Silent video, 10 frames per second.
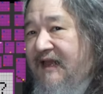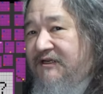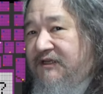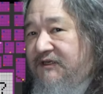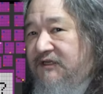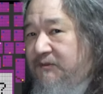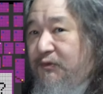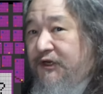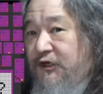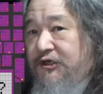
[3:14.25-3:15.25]
actually does a
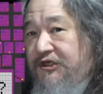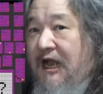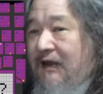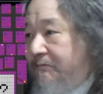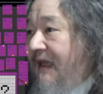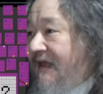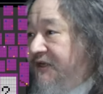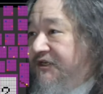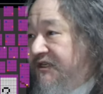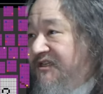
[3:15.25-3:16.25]
pretty good job
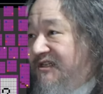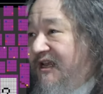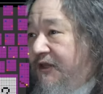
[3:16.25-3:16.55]
managing to stay